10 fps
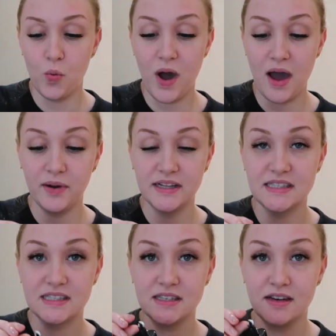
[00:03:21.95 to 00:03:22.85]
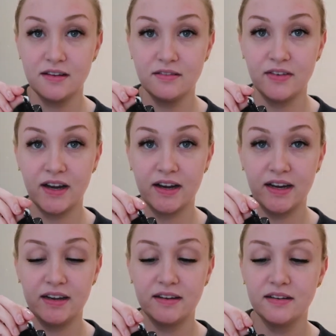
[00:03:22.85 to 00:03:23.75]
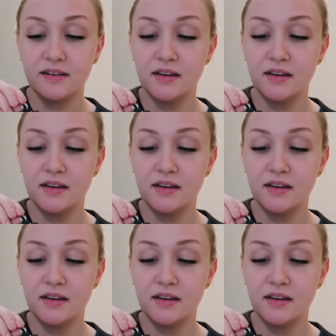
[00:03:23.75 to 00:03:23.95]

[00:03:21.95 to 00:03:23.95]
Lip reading: Wow, it's very